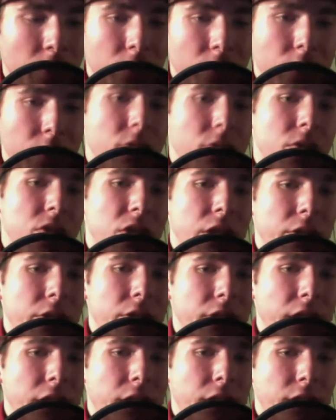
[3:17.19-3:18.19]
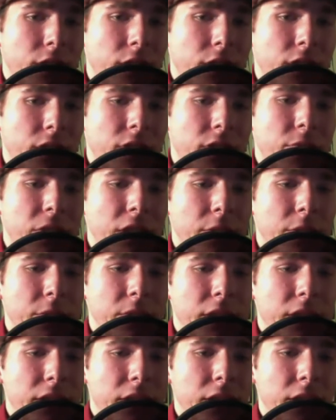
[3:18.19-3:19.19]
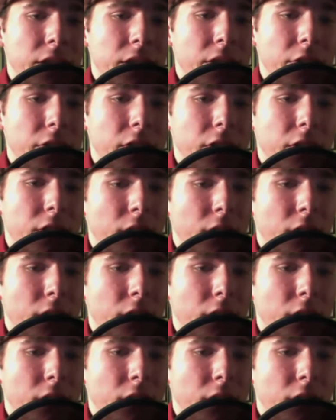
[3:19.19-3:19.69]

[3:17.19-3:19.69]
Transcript: tertiary characters has become secondary